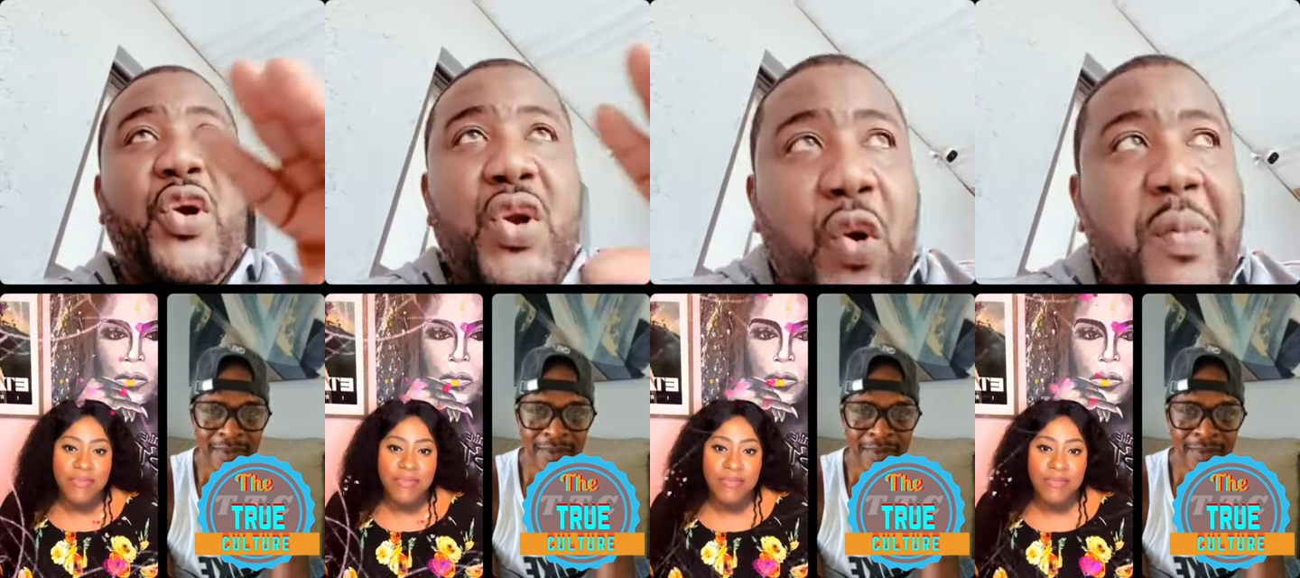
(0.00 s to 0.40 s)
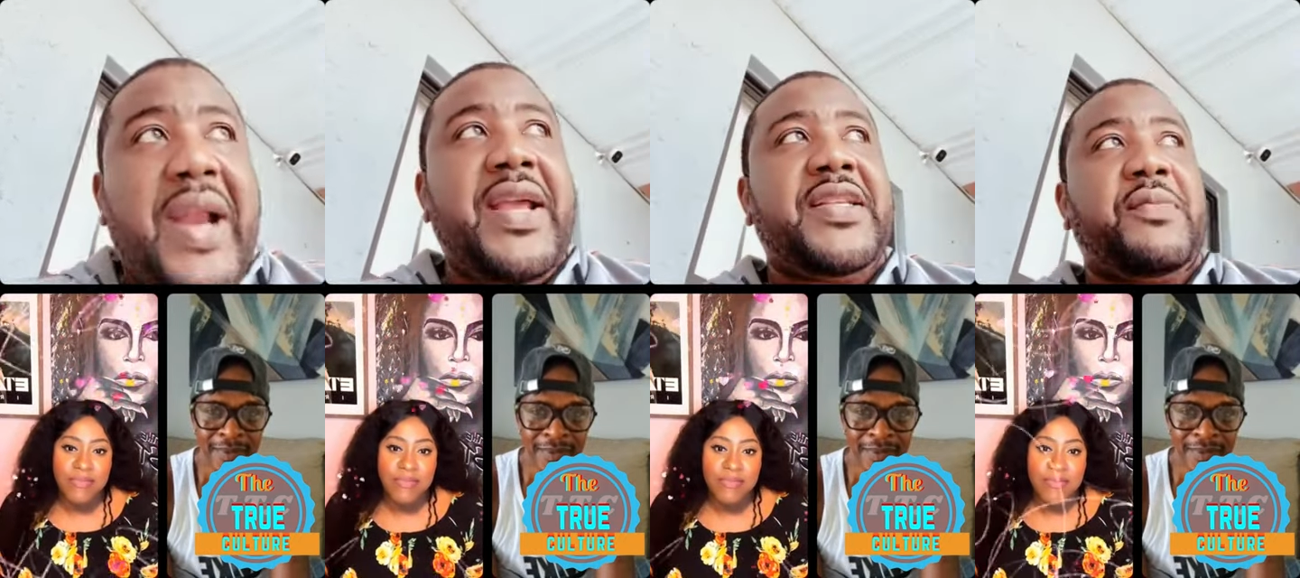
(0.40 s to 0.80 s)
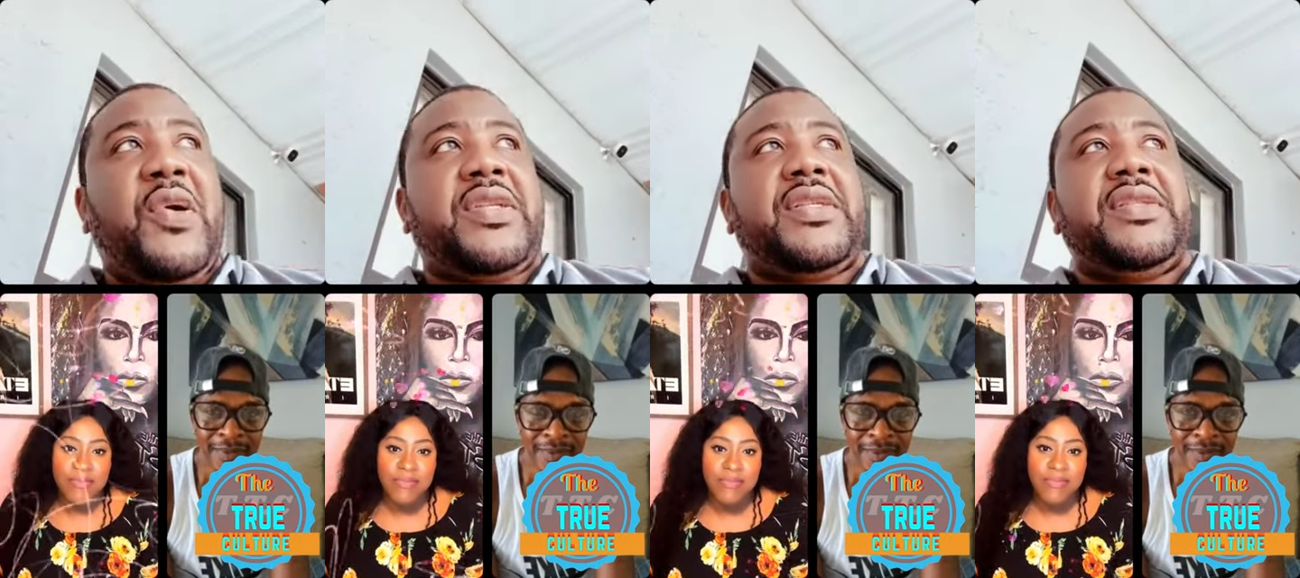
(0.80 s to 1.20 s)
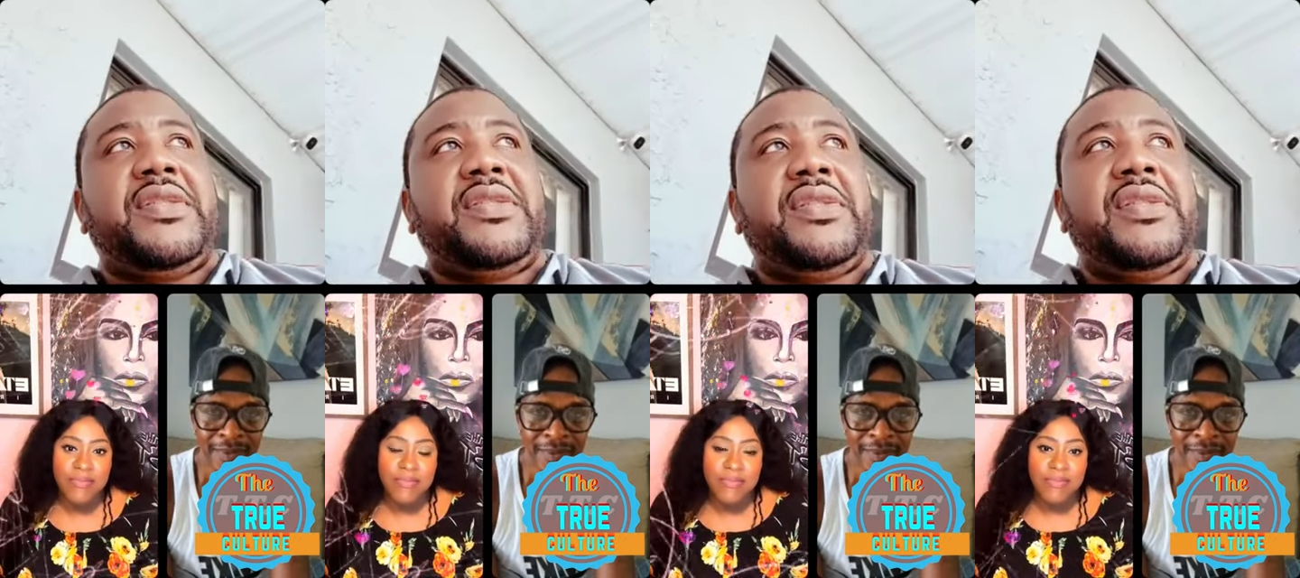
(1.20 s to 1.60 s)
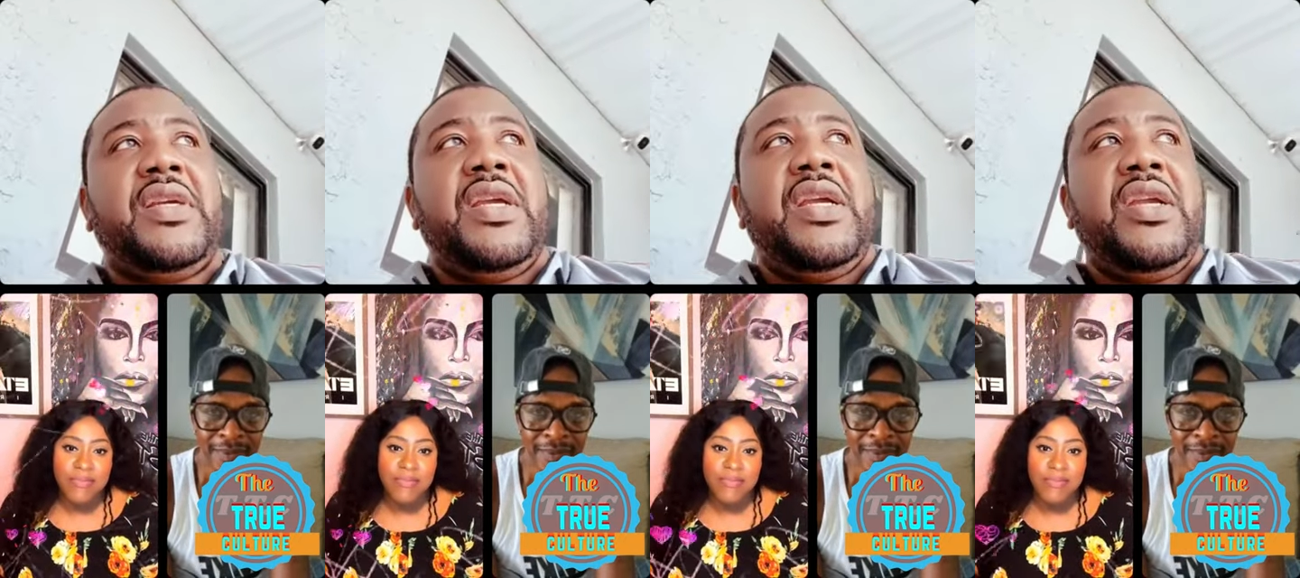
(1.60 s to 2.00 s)
Speaker 1: nobody else, but
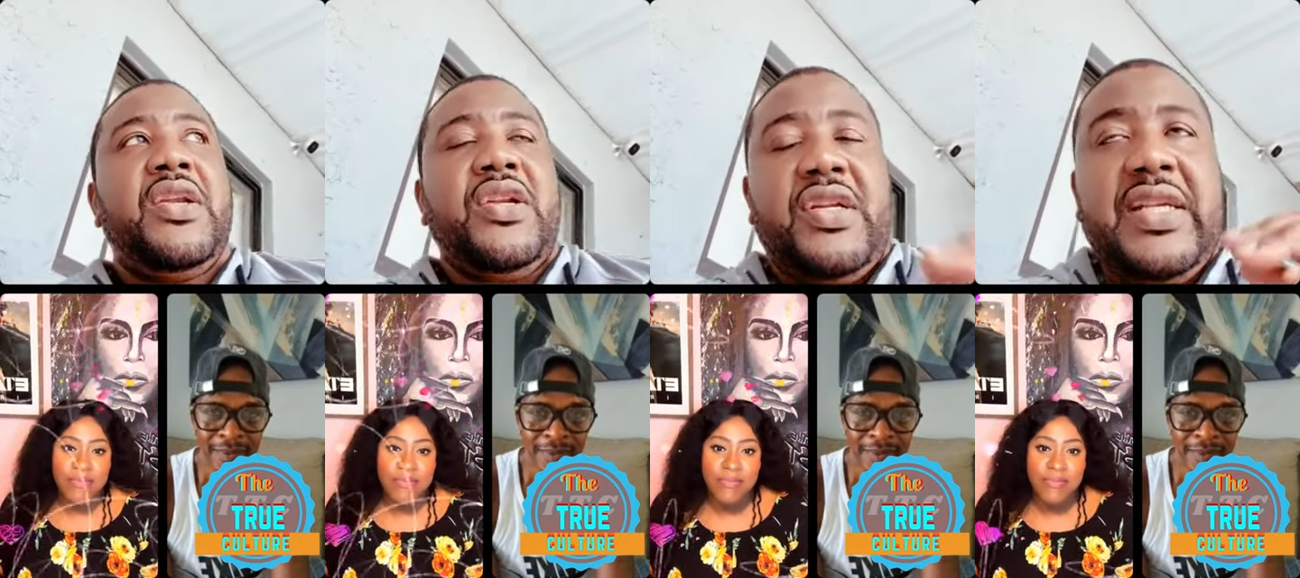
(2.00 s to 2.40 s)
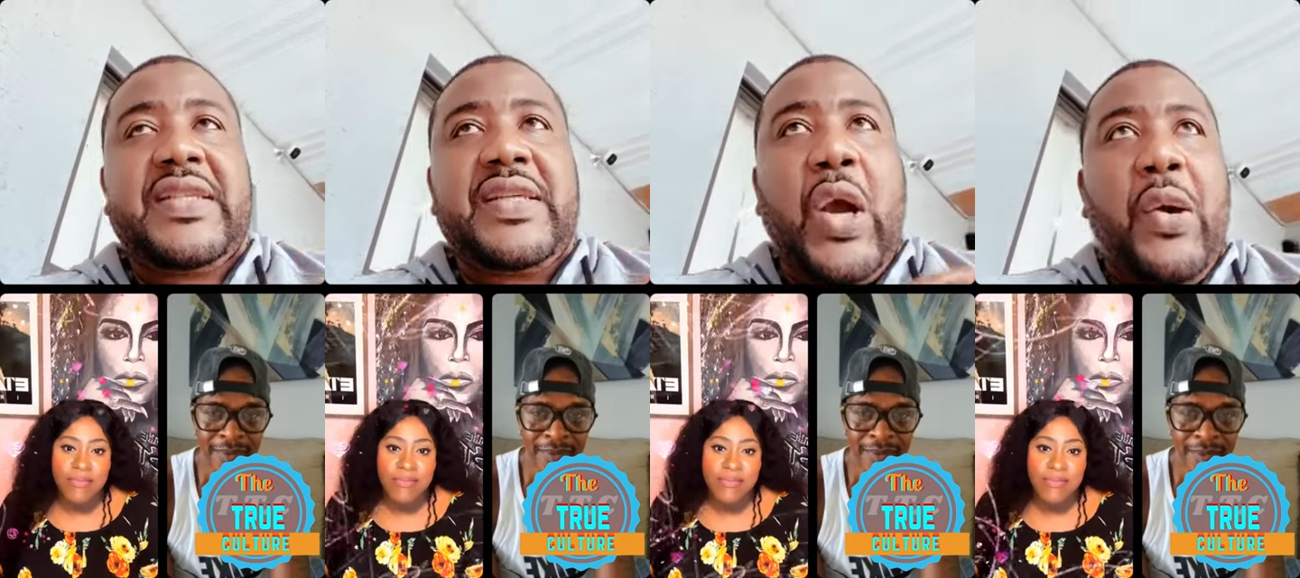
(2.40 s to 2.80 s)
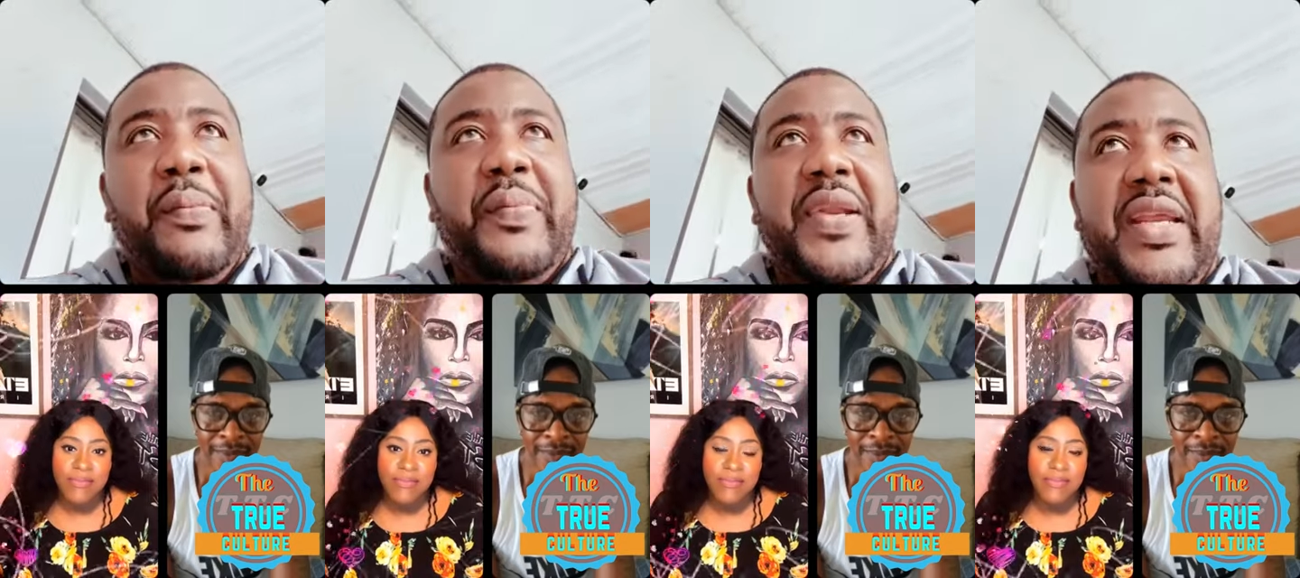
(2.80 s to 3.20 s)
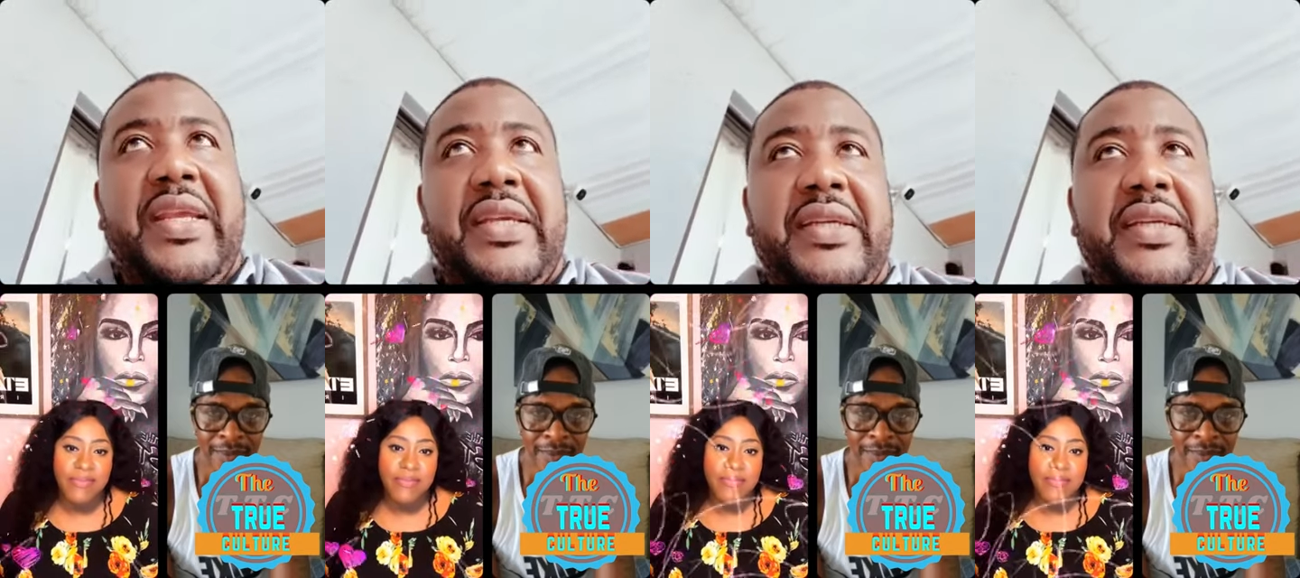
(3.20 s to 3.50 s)
this company